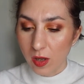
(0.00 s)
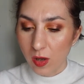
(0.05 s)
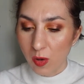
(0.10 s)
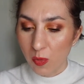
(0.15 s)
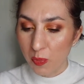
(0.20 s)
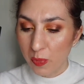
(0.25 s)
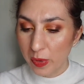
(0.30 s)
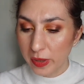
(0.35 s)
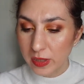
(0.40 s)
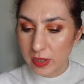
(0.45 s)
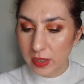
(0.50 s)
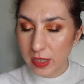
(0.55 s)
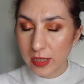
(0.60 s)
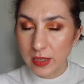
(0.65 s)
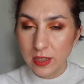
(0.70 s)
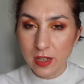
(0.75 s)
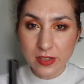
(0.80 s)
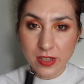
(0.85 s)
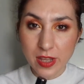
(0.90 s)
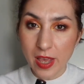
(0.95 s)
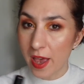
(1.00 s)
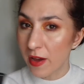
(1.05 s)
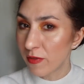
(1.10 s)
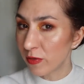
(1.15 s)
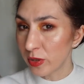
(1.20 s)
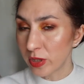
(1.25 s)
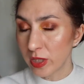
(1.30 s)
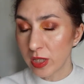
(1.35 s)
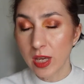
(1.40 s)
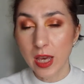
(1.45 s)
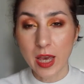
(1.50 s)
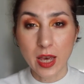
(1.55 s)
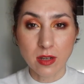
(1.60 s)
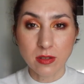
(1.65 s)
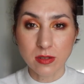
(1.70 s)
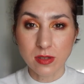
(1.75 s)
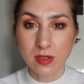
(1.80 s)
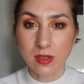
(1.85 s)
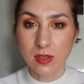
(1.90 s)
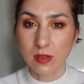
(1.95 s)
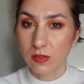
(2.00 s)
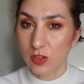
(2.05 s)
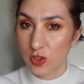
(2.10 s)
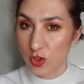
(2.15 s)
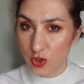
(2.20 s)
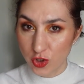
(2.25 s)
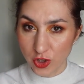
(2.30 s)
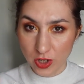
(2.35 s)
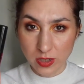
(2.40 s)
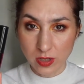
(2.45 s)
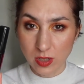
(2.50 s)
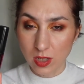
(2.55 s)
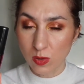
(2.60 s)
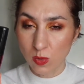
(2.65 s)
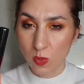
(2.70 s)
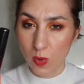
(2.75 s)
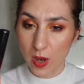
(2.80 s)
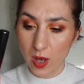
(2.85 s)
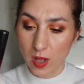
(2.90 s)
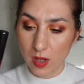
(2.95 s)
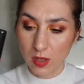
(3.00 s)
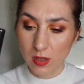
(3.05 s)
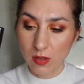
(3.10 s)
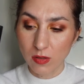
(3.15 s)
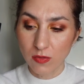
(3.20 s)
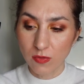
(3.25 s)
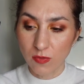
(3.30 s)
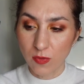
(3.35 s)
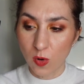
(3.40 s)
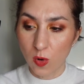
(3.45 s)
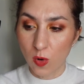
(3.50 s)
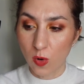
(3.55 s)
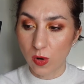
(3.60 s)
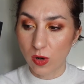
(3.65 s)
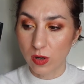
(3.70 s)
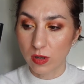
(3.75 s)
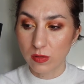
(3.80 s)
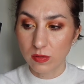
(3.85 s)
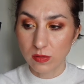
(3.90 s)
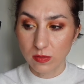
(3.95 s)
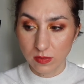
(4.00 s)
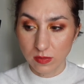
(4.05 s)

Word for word: but it does everything else just as well for